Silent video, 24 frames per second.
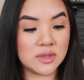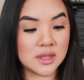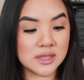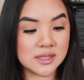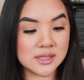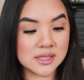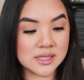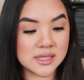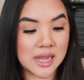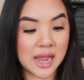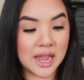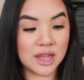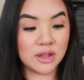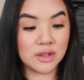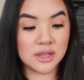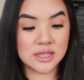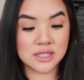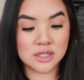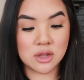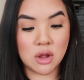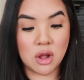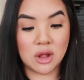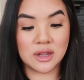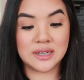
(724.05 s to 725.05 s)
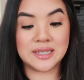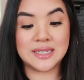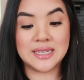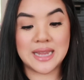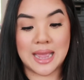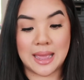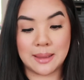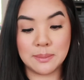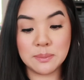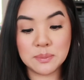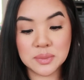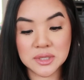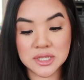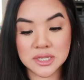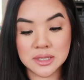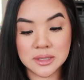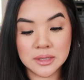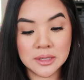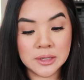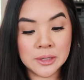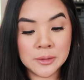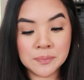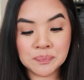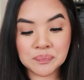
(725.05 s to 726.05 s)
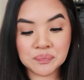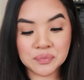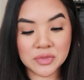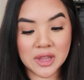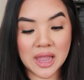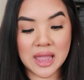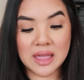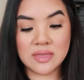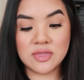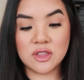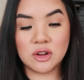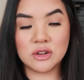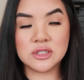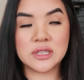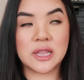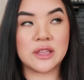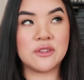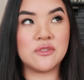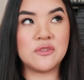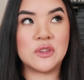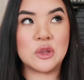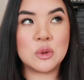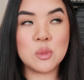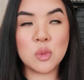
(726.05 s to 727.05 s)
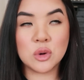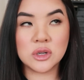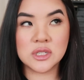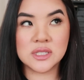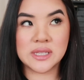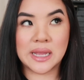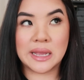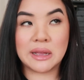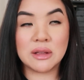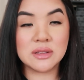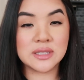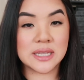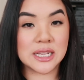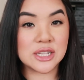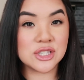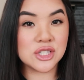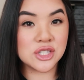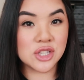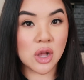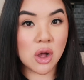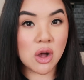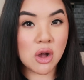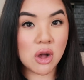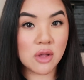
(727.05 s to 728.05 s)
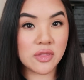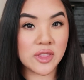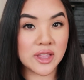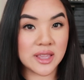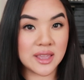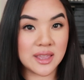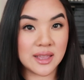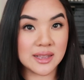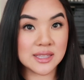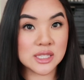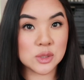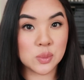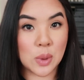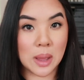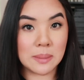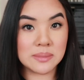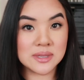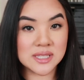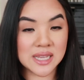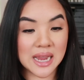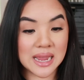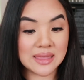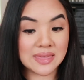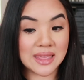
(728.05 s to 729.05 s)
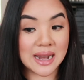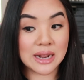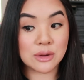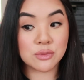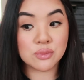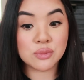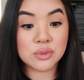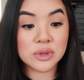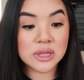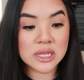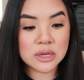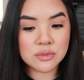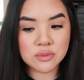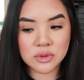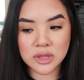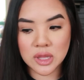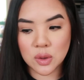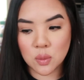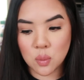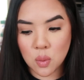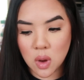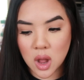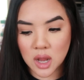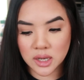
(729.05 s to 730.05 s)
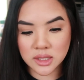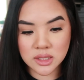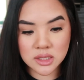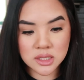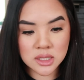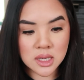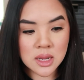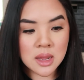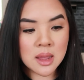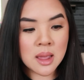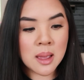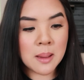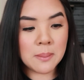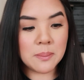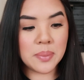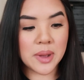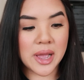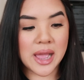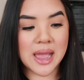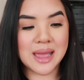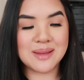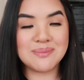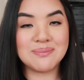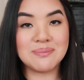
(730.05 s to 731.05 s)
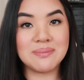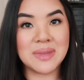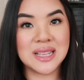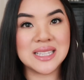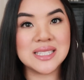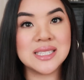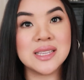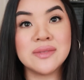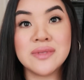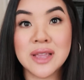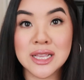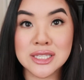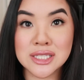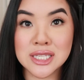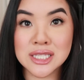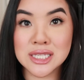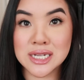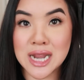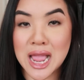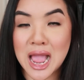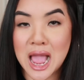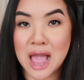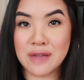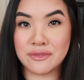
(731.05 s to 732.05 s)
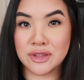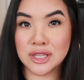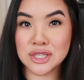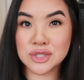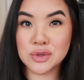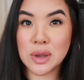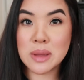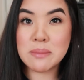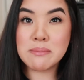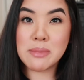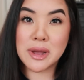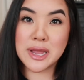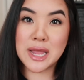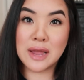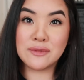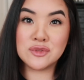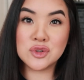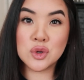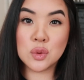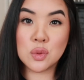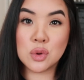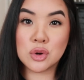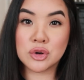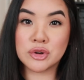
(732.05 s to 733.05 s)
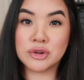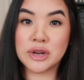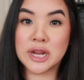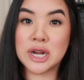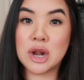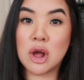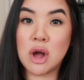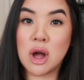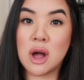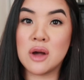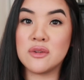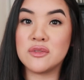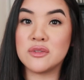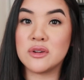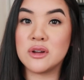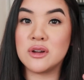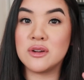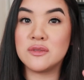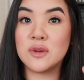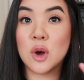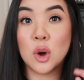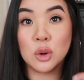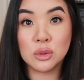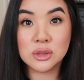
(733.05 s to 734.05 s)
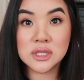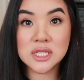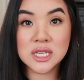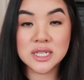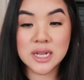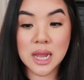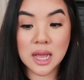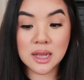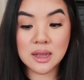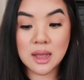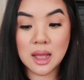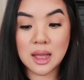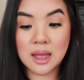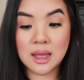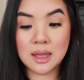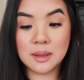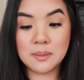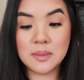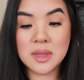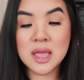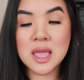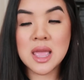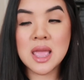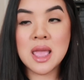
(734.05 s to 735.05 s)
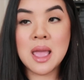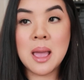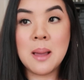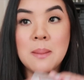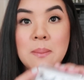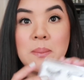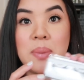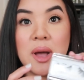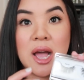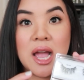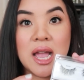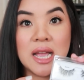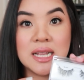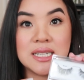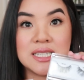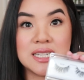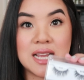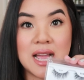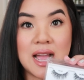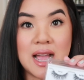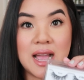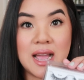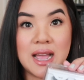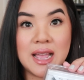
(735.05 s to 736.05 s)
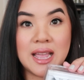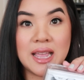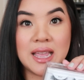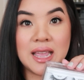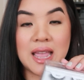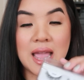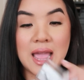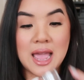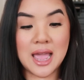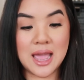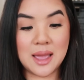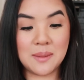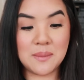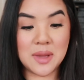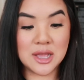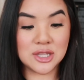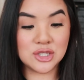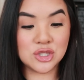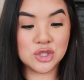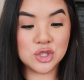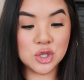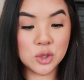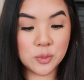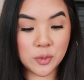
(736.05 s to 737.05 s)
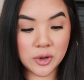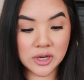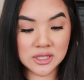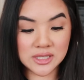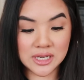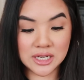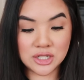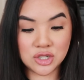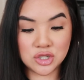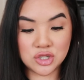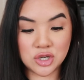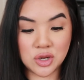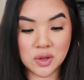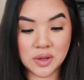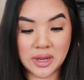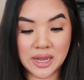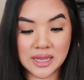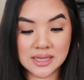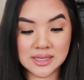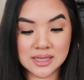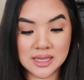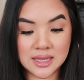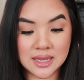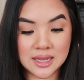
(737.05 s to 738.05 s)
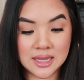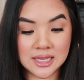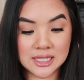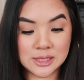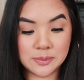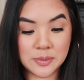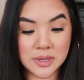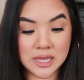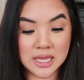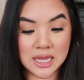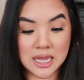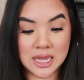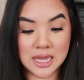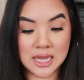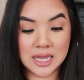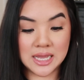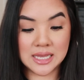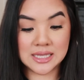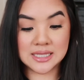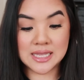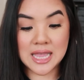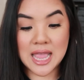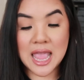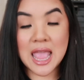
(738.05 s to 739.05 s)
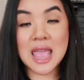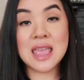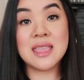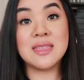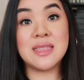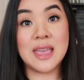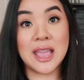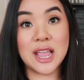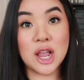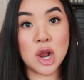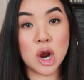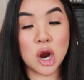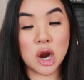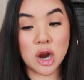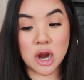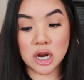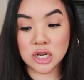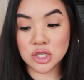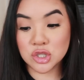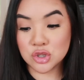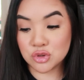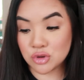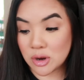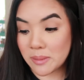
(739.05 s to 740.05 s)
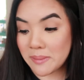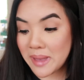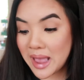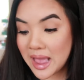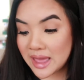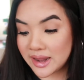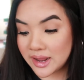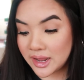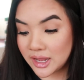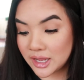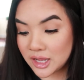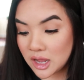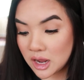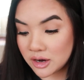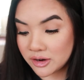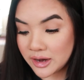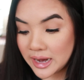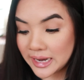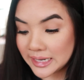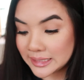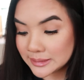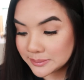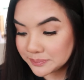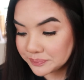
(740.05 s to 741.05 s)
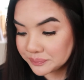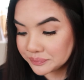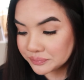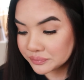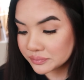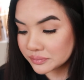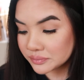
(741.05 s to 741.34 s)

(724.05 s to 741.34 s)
This style is called Tempt. And there's a few more styles I saw on the Kiss website that I really, really want, but my CVS doesn't have it. So I might have to order it off of ulta.com, but I am super excited to show you guys these because they are dramatic, all right?